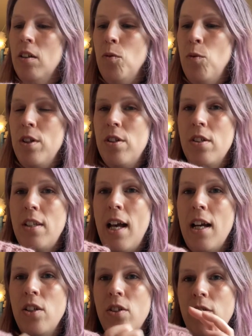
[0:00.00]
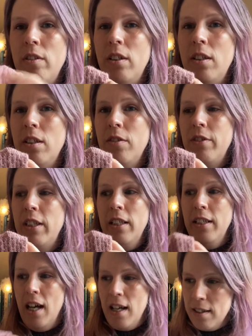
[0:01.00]
which is actually really
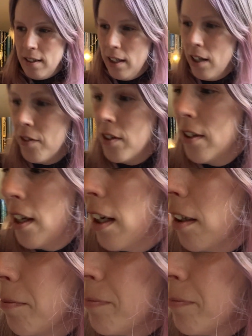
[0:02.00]
nice, I have to say.